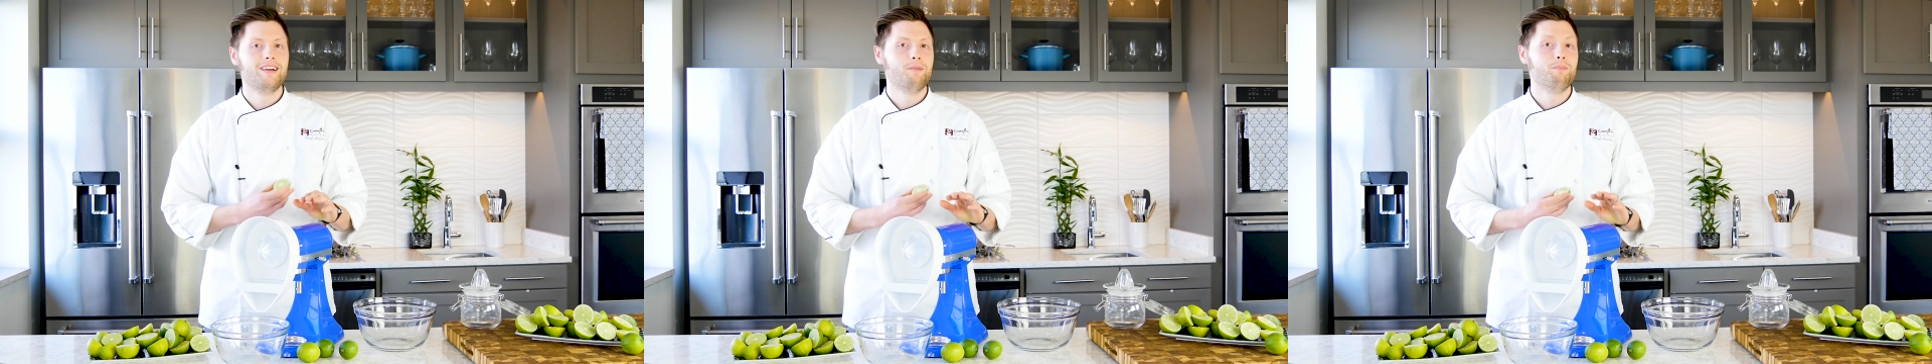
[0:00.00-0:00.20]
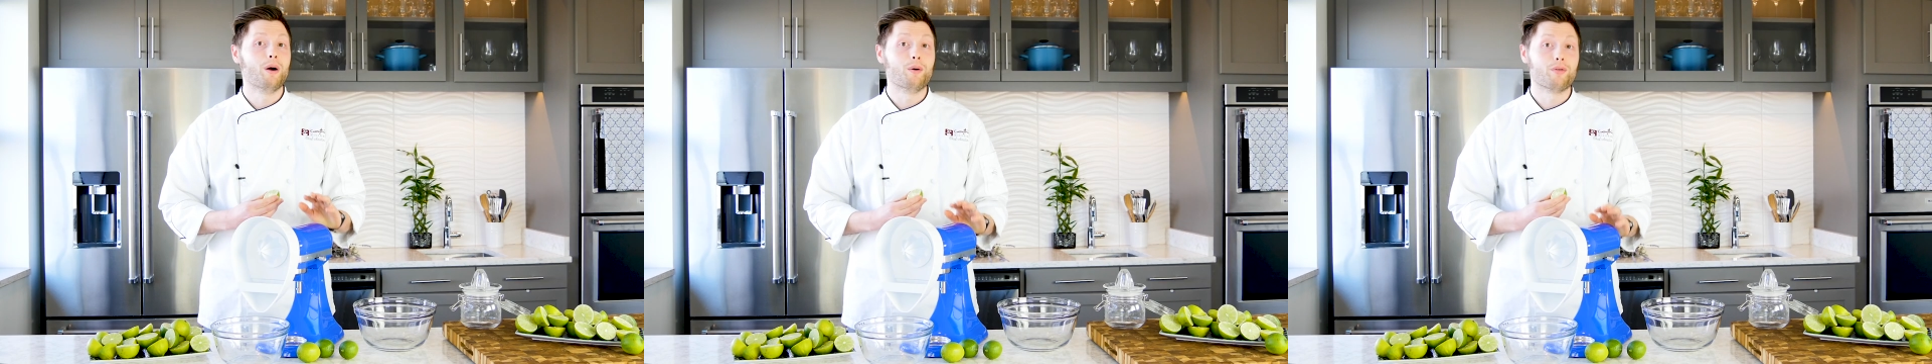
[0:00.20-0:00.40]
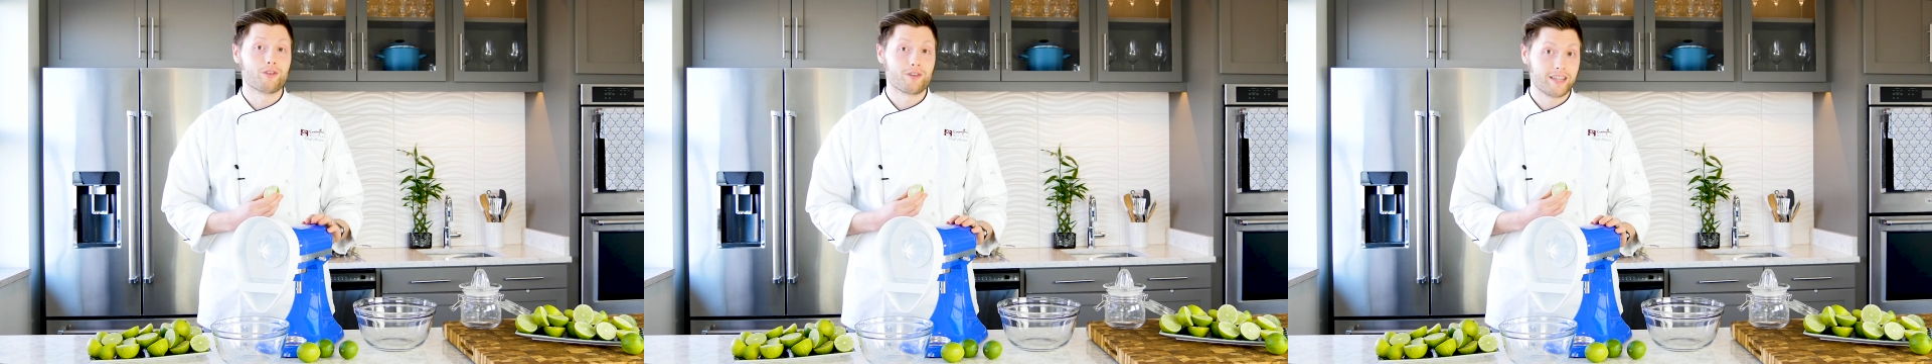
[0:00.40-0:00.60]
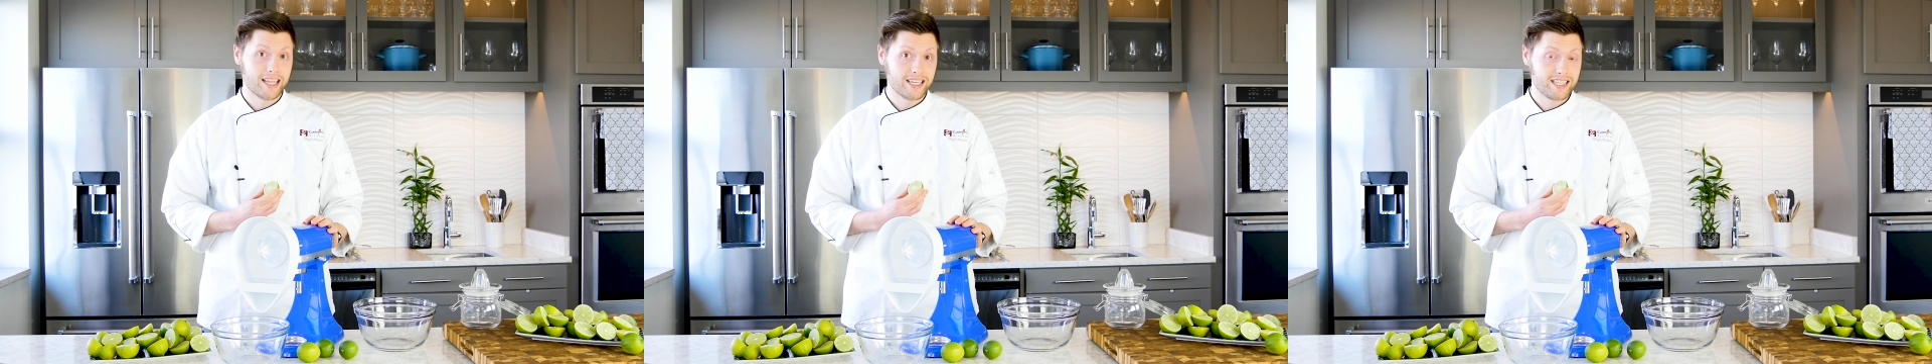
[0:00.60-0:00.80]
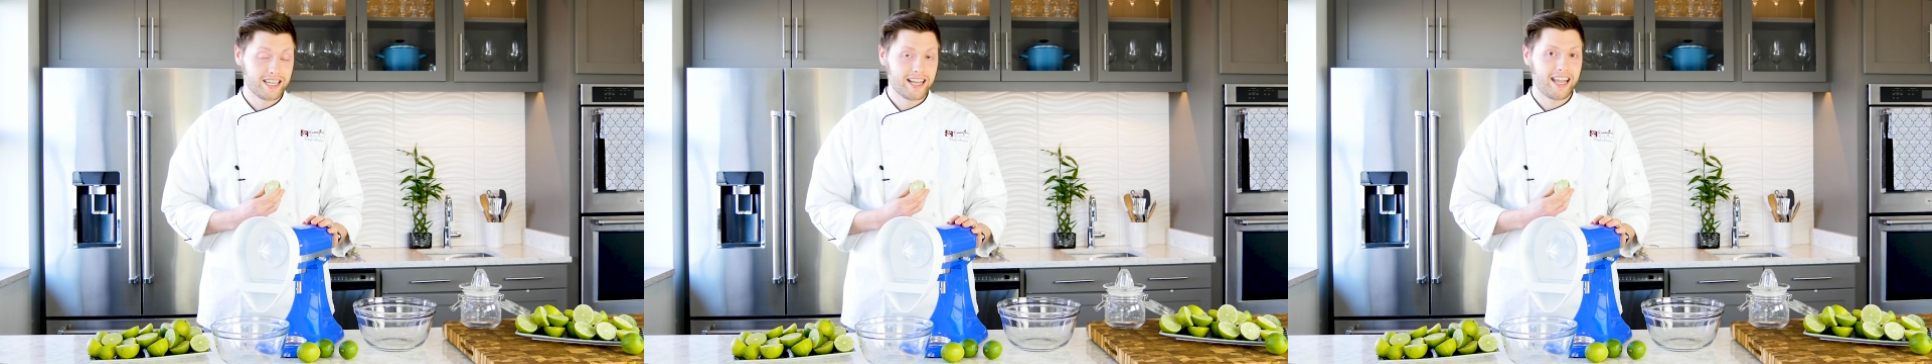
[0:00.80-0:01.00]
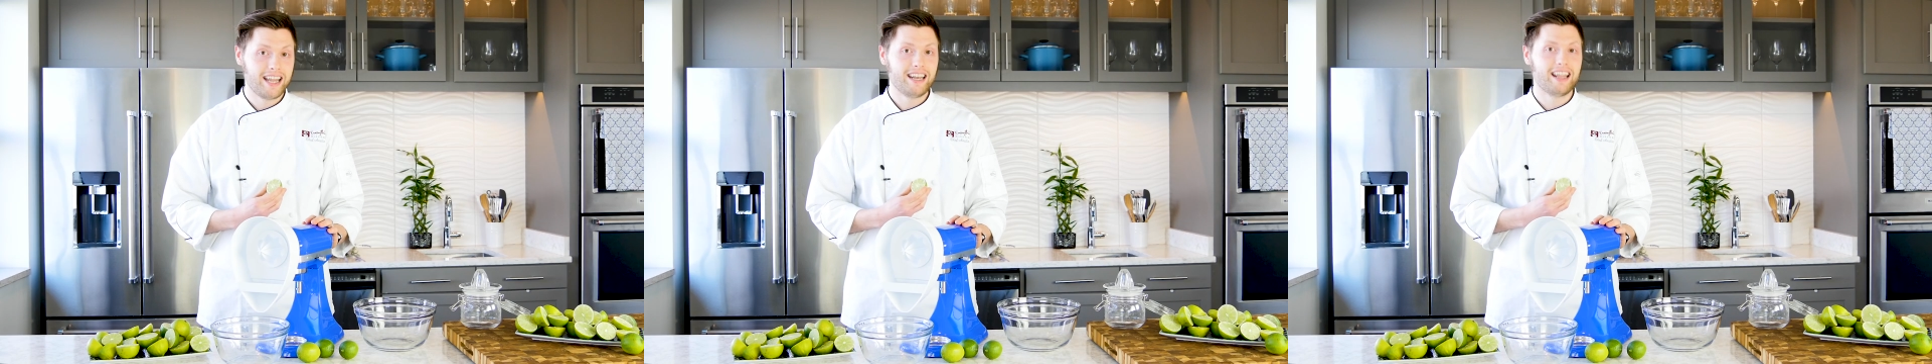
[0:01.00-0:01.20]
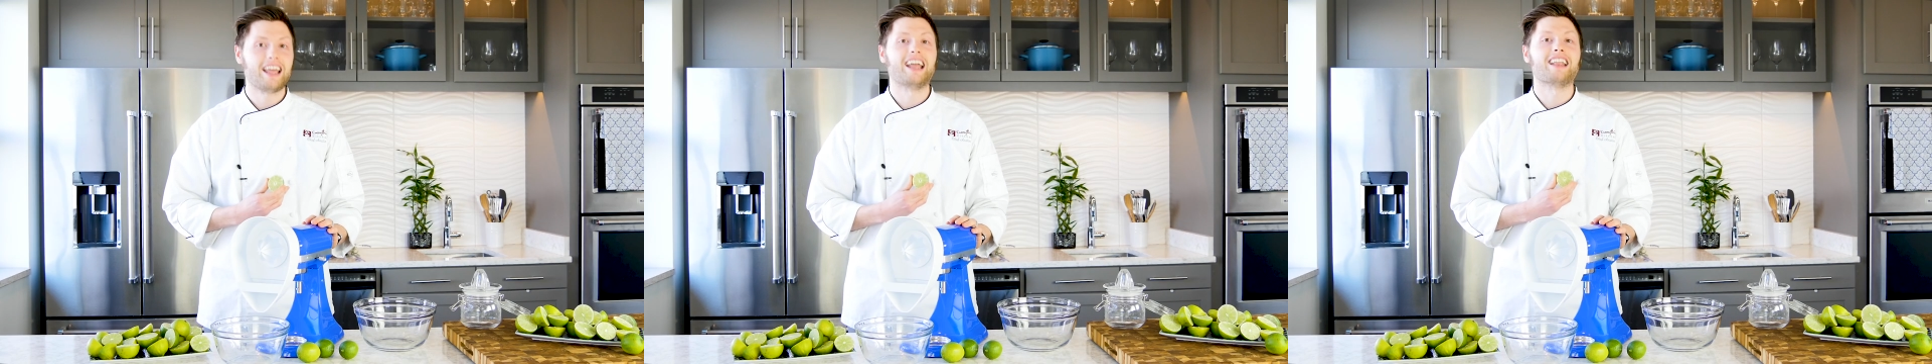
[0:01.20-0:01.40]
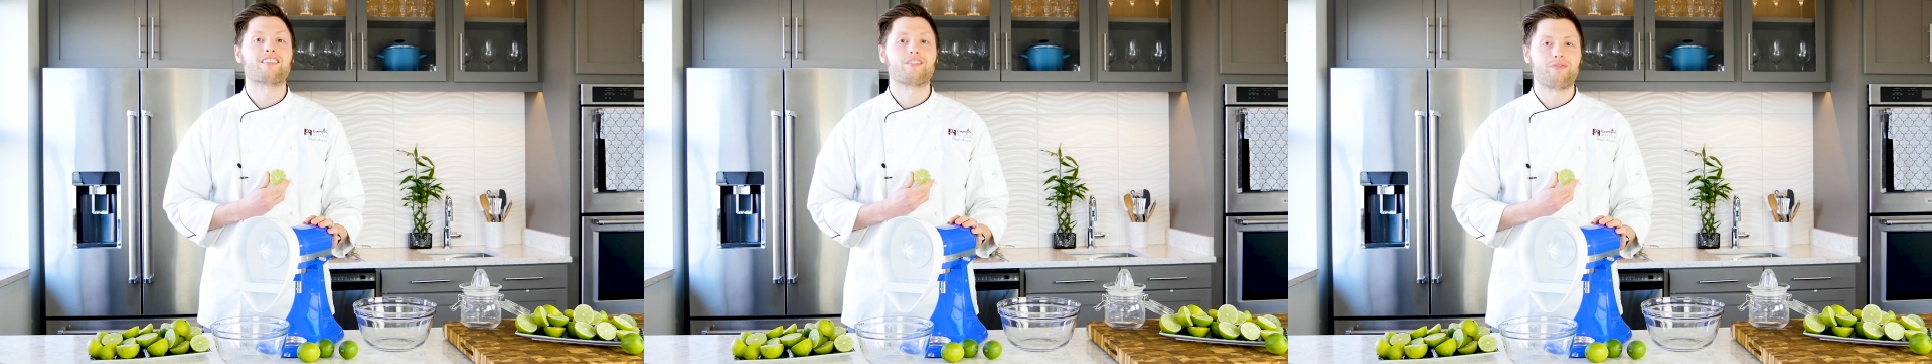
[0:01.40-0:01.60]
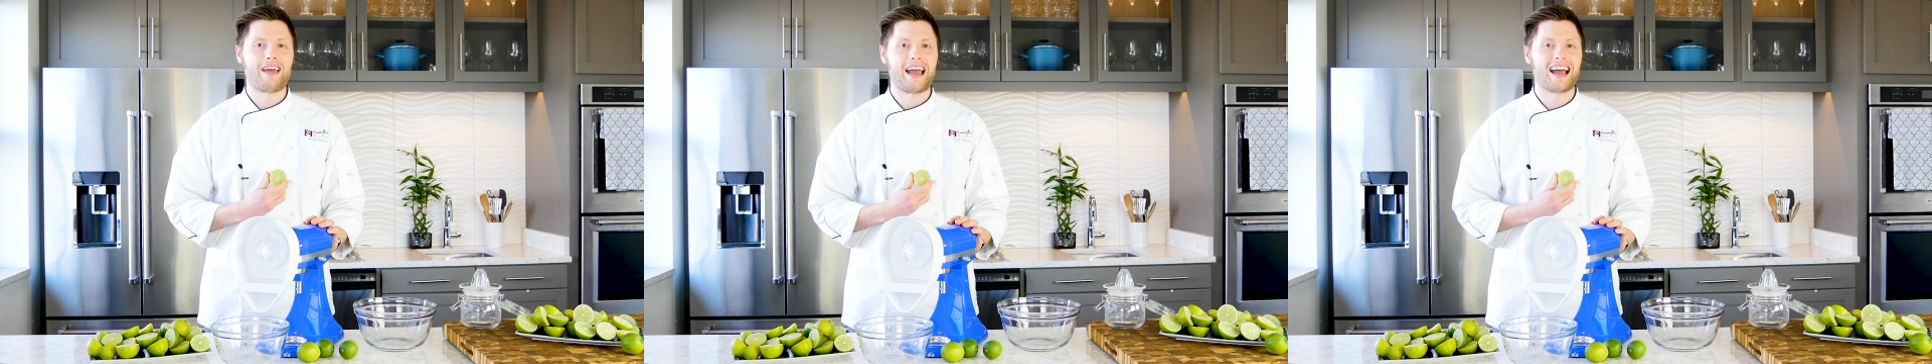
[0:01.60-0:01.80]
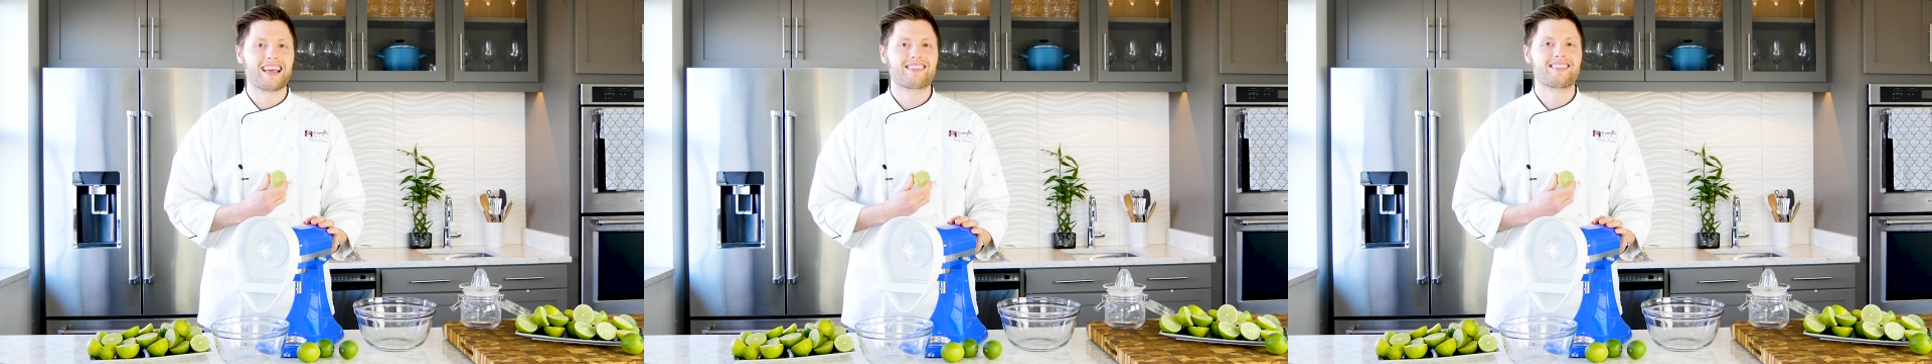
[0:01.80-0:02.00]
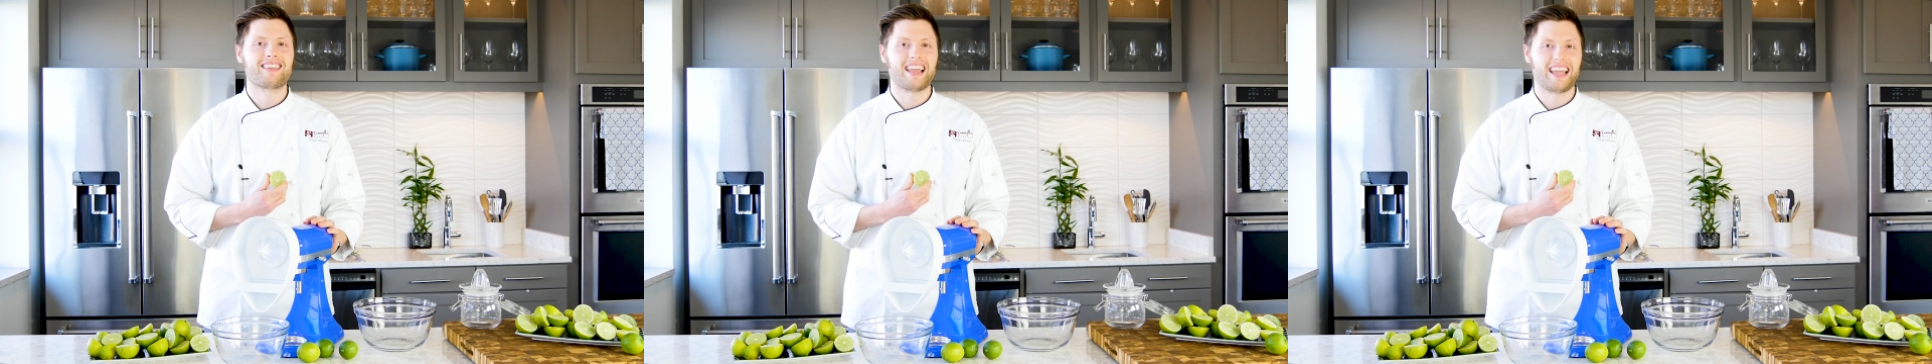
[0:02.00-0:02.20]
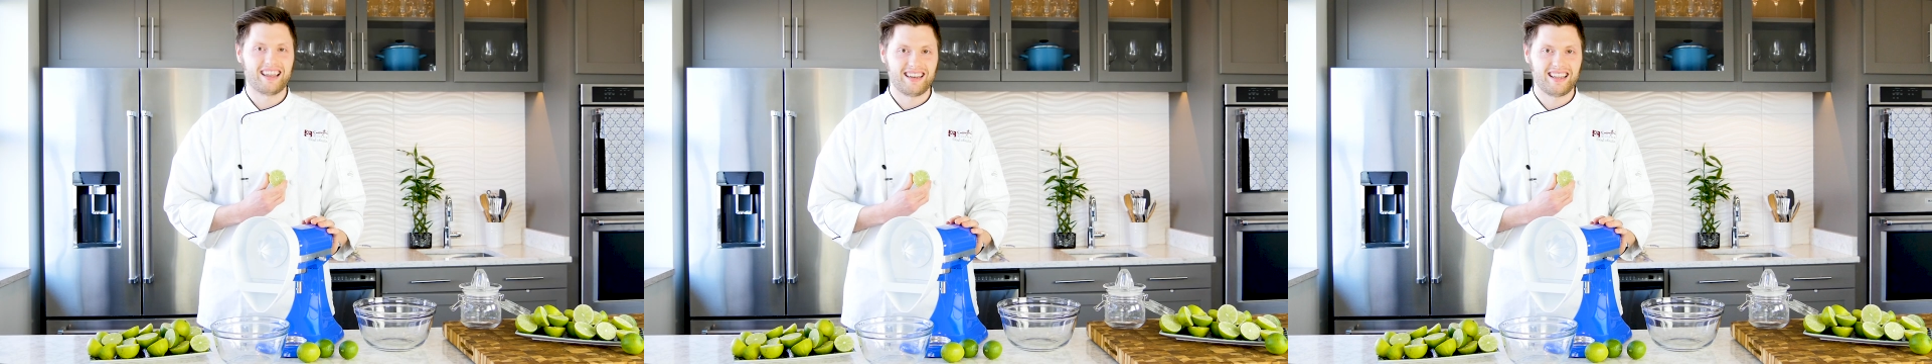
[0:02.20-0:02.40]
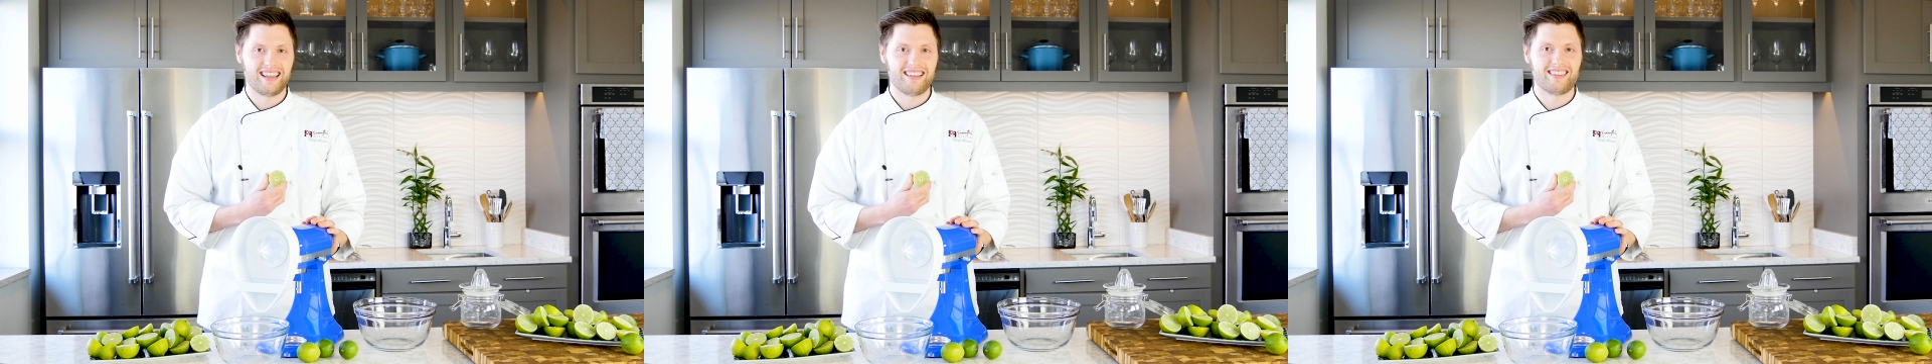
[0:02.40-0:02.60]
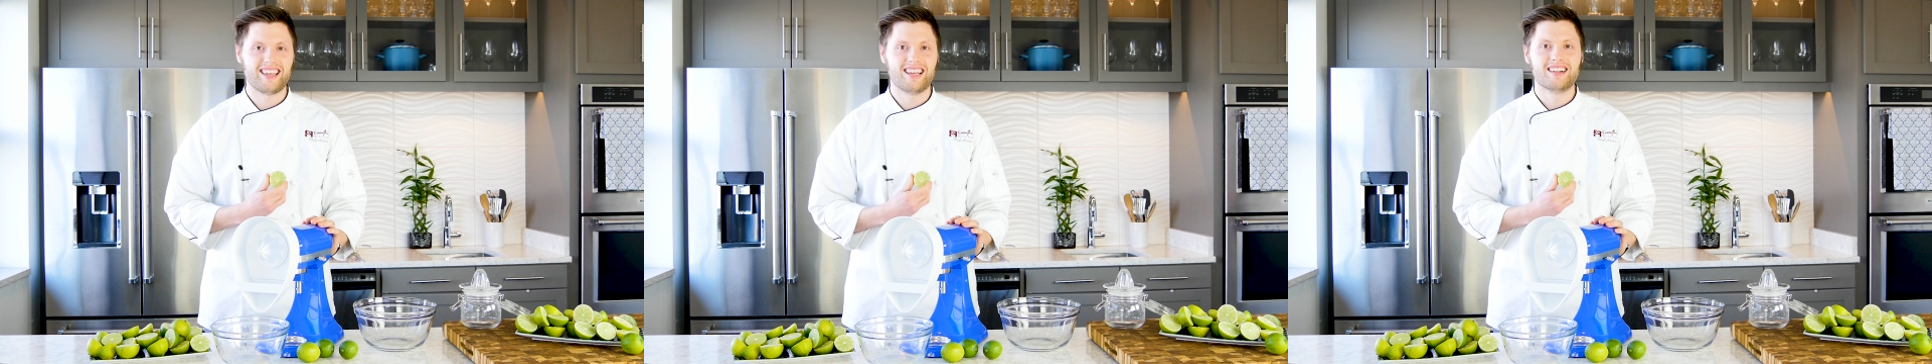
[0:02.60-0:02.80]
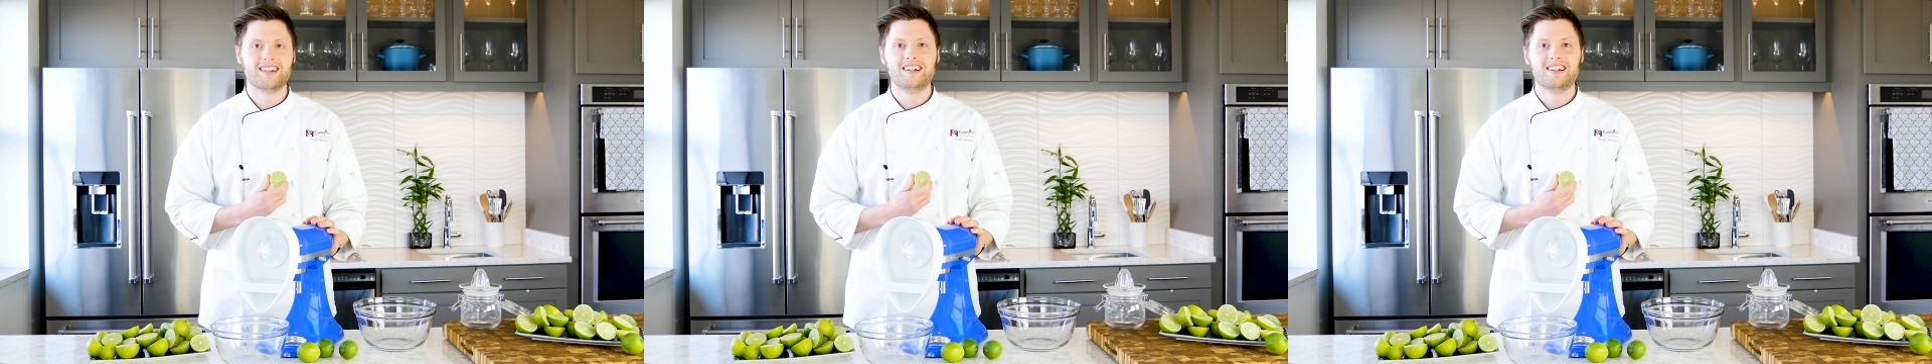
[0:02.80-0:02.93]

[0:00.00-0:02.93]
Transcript: but with your KitchenAid, it's fast and easy.